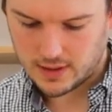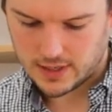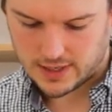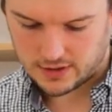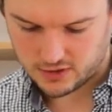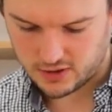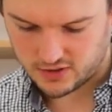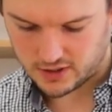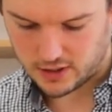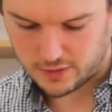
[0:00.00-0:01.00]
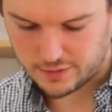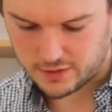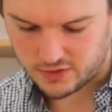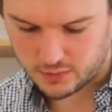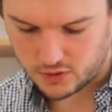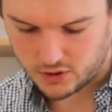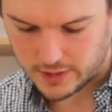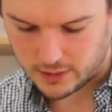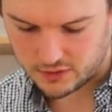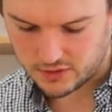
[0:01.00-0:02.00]
and cutting off a small
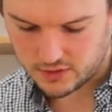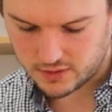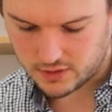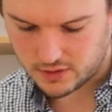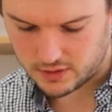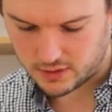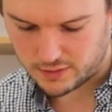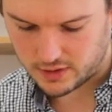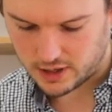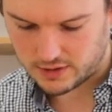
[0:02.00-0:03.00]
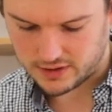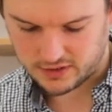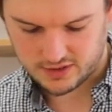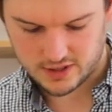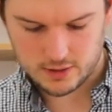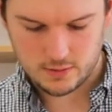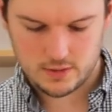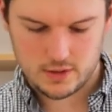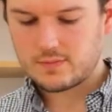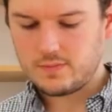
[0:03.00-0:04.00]
amount at the far end too.
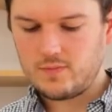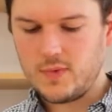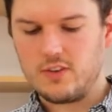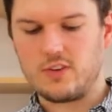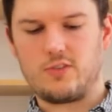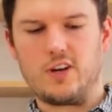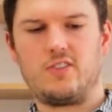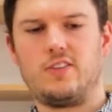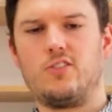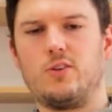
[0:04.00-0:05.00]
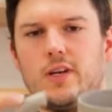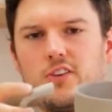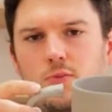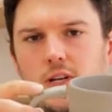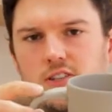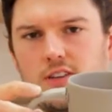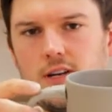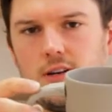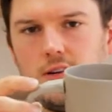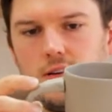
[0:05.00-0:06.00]
So sizing these up next to each
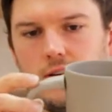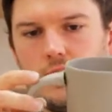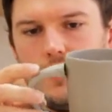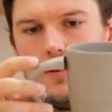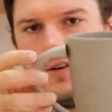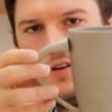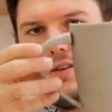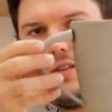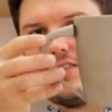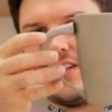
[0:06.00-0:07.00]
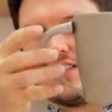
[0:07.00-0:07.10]
other, that